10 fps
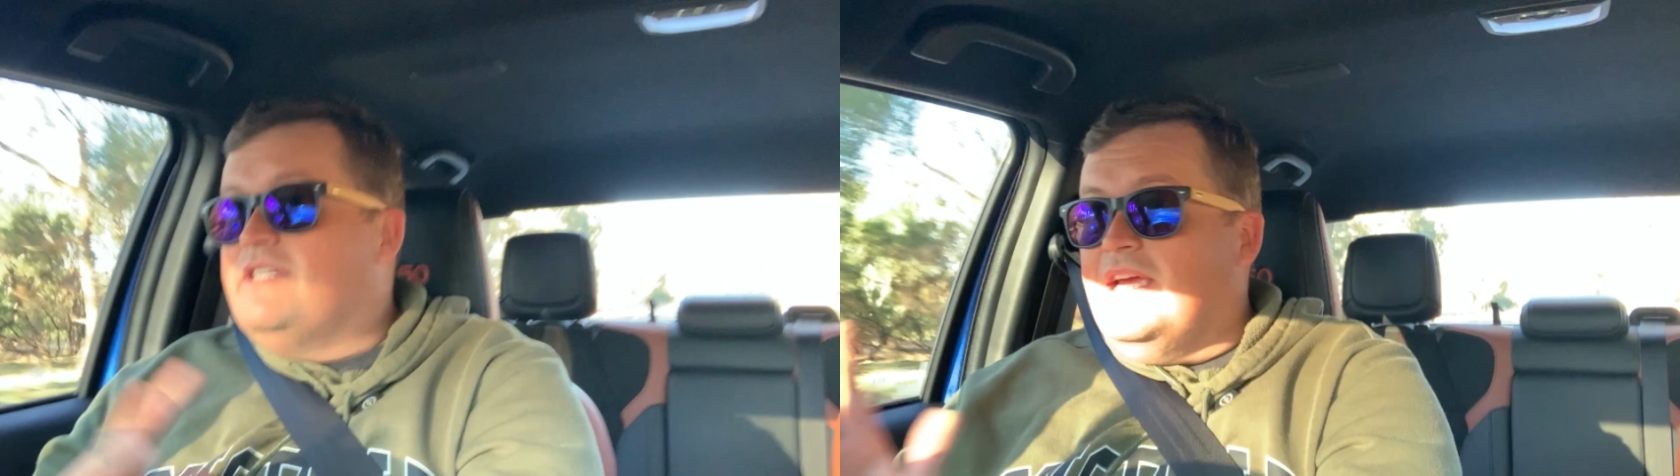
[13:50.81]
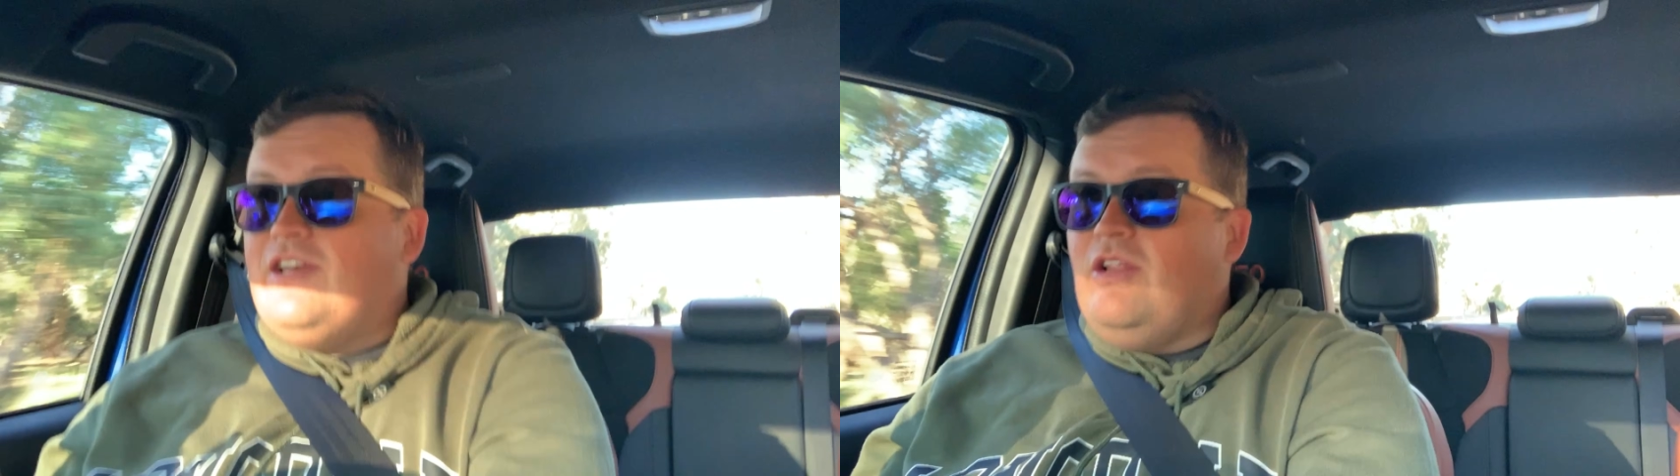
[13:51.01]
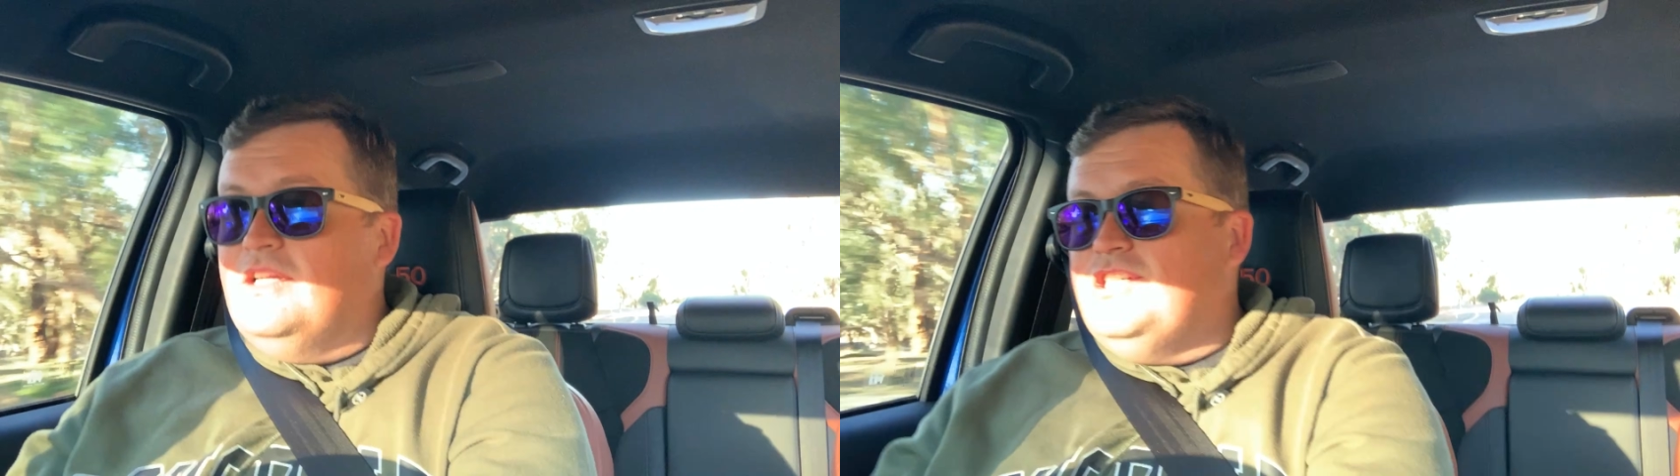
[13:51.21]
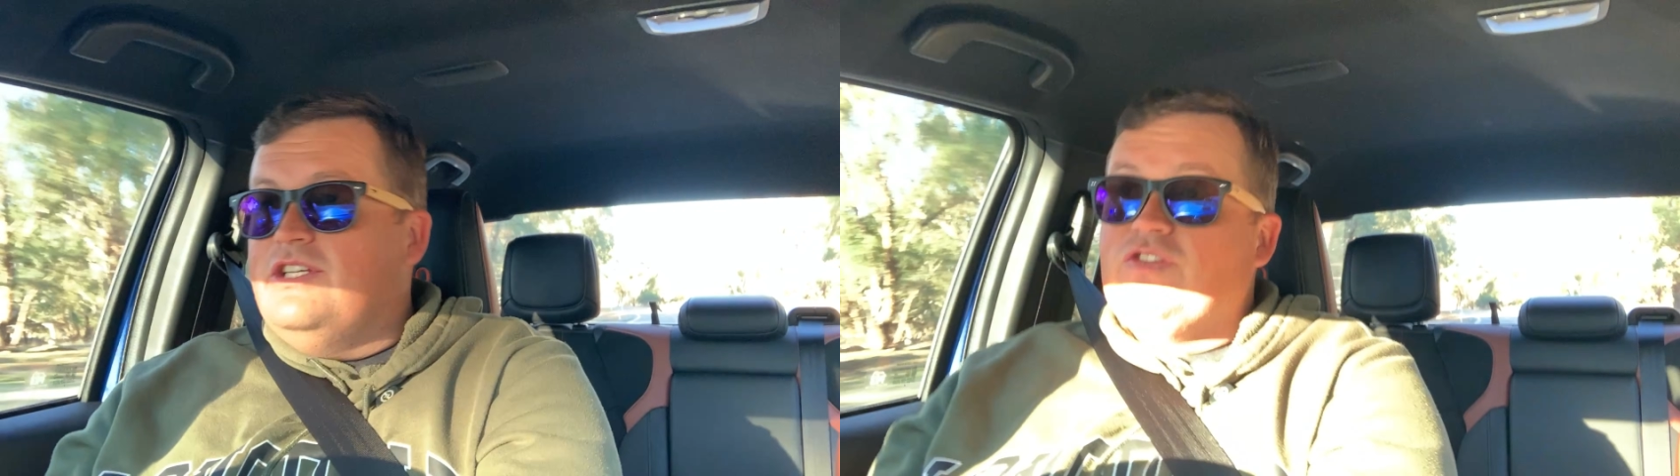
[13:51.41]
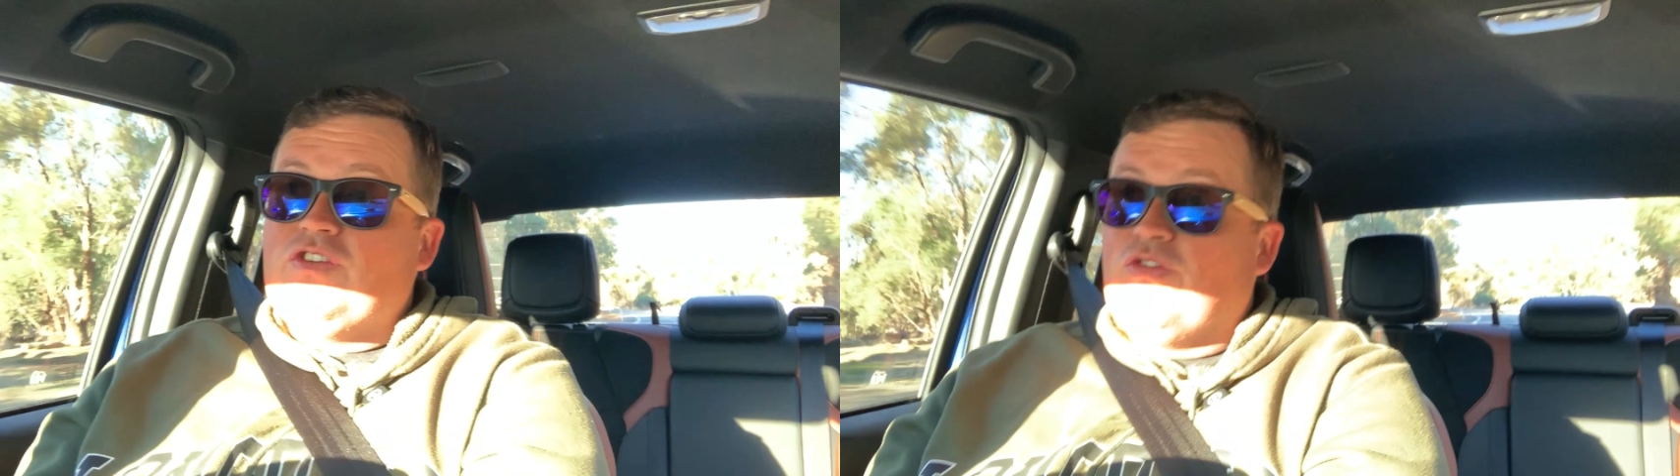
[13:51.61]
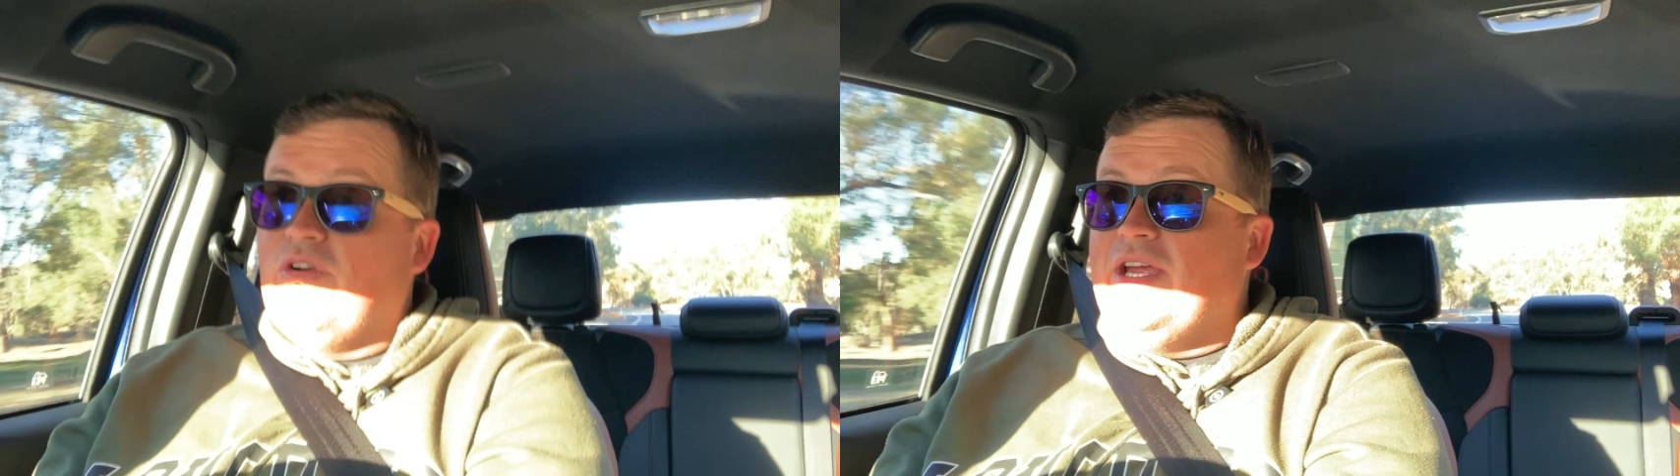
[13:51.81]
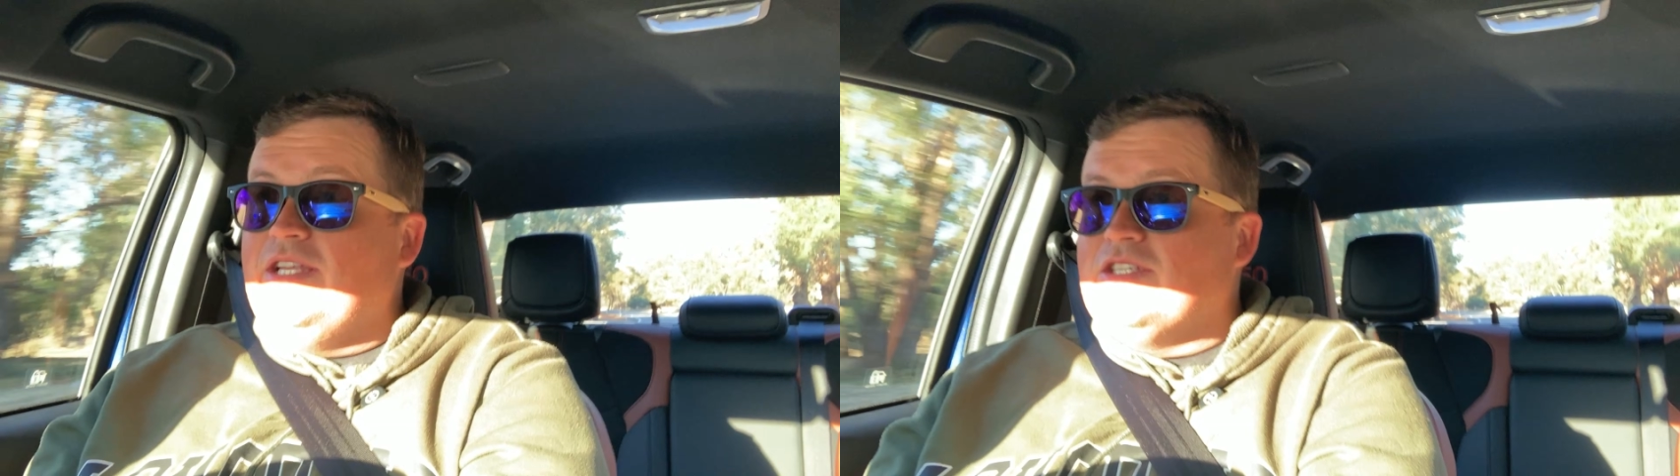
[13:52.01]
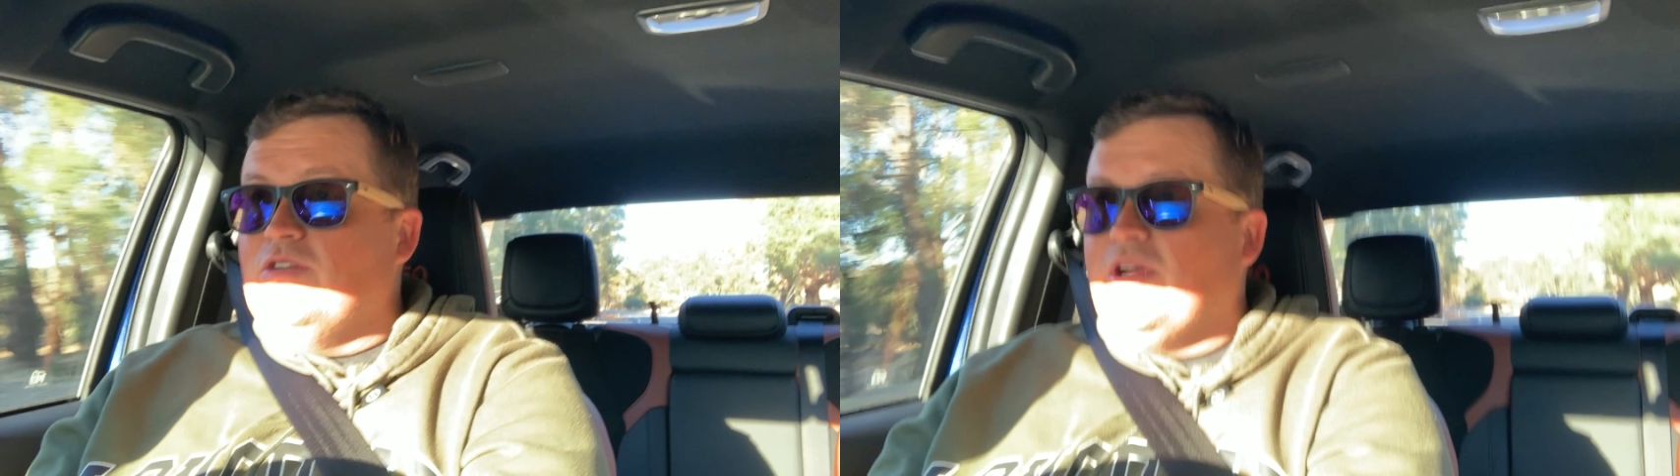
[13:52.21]
technology and
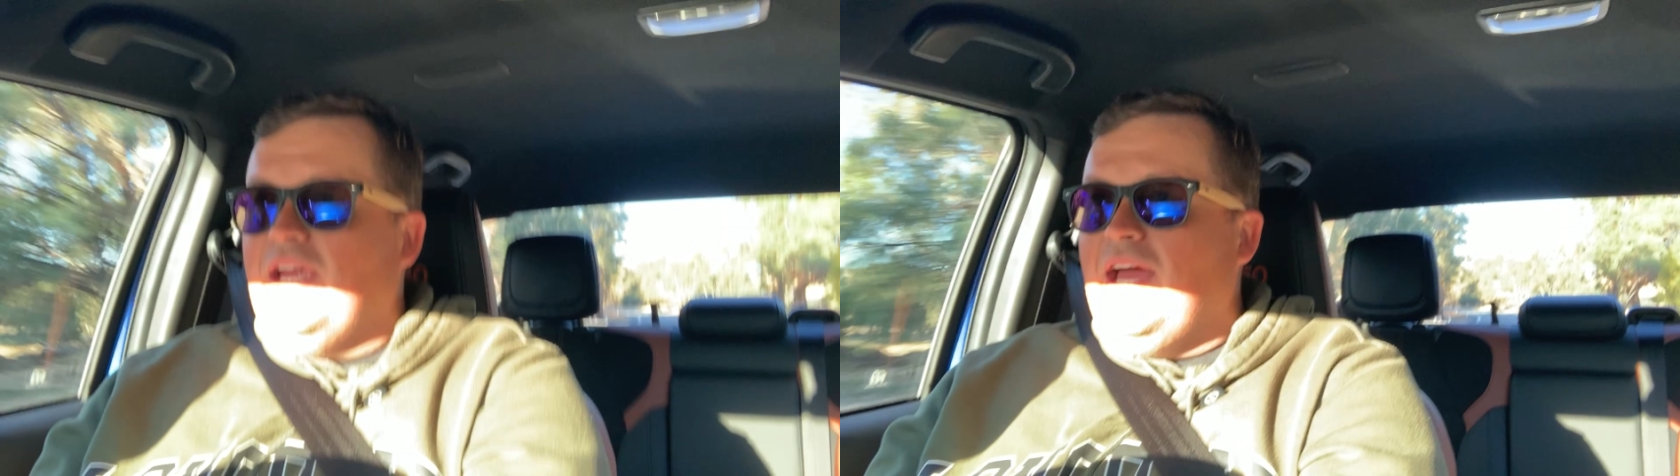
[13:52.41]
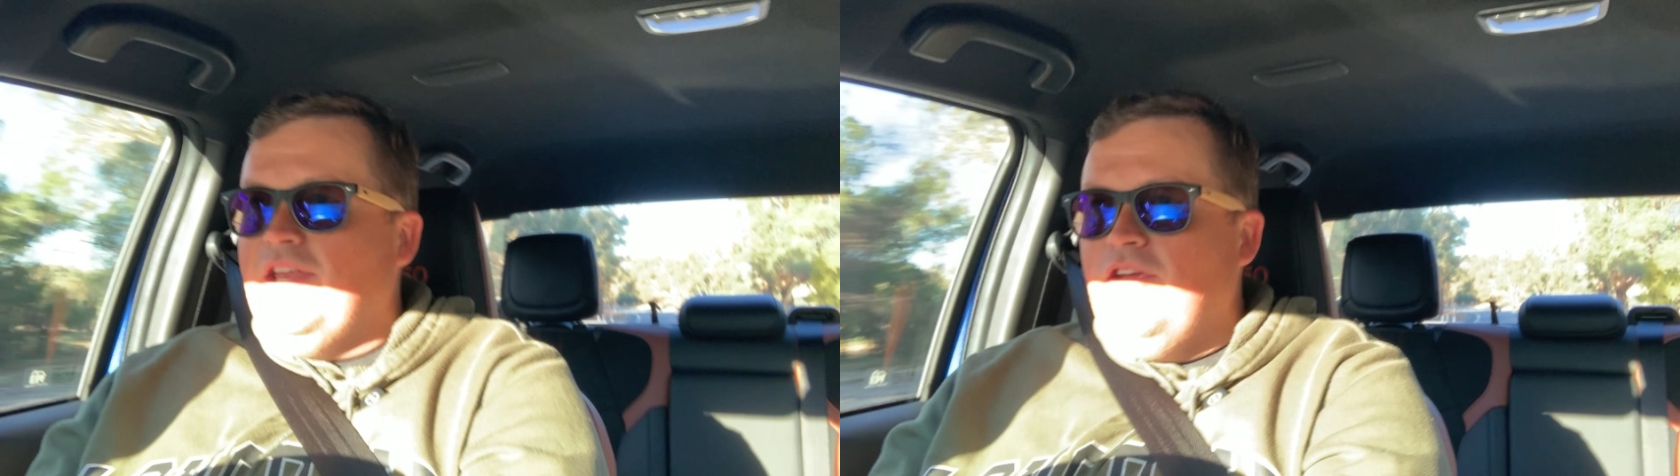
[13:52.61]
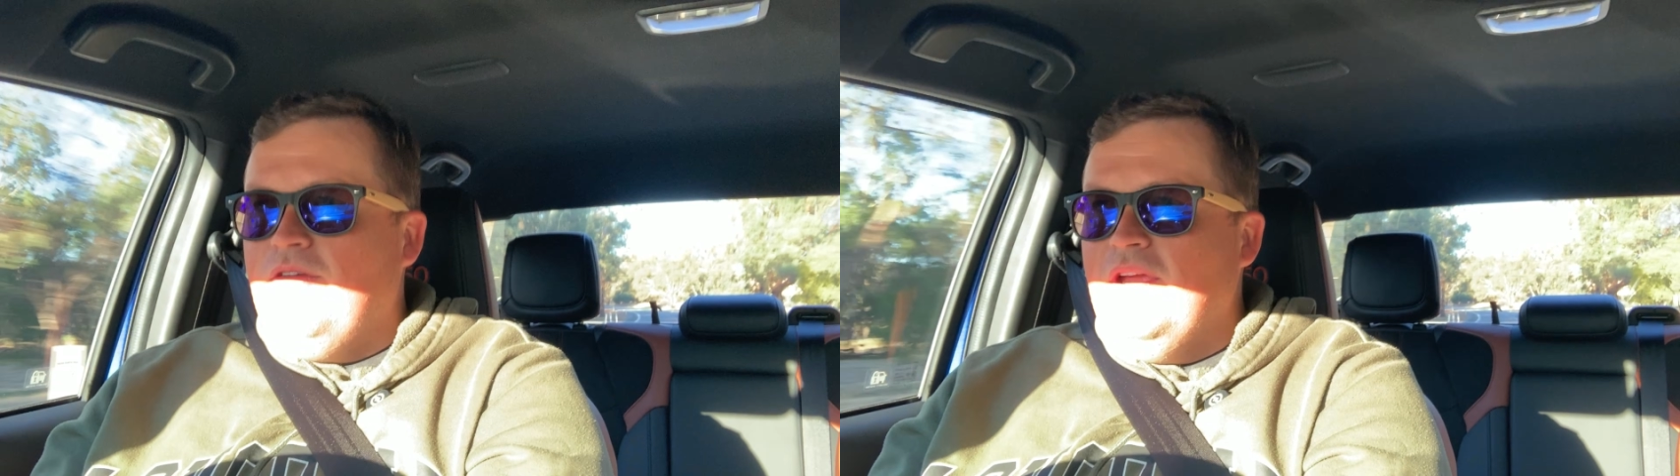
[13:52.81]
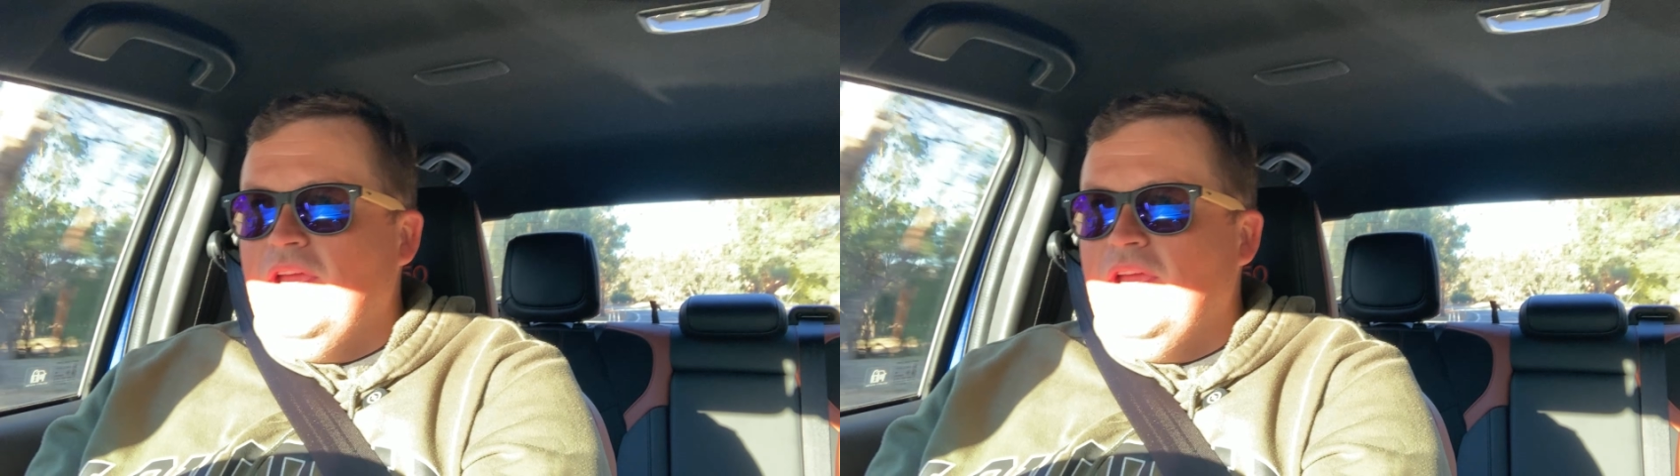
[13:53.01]
screens looking at you,